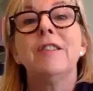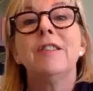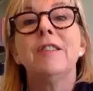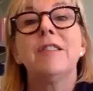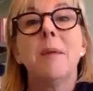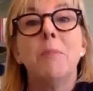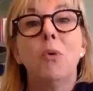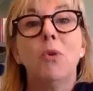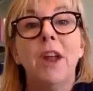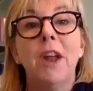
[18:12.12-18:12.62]

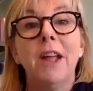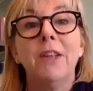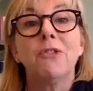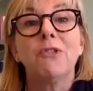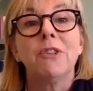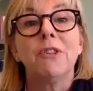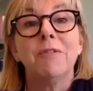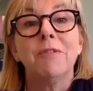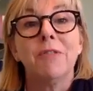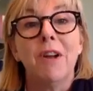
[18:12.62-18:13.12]
their more
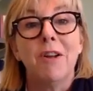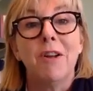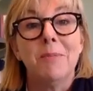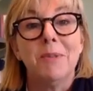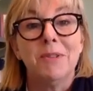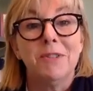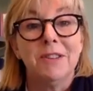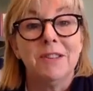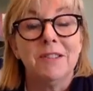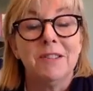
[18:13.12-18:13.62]
natural
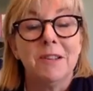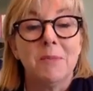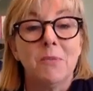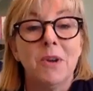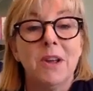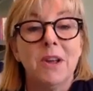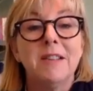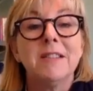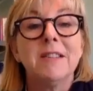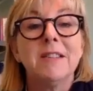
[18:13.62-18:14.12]
environment in some
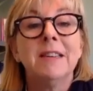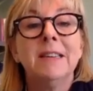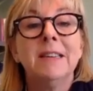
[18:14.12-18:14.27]
ways.